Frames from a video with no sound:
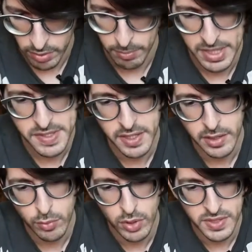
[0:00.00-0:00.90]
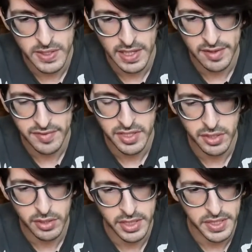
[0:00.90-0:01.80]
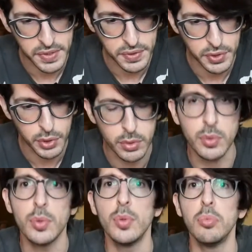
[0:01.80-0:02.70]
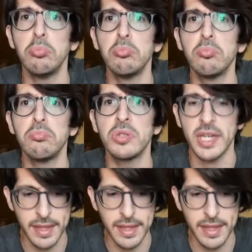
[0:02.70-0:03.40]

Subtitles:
basically what's left here is to check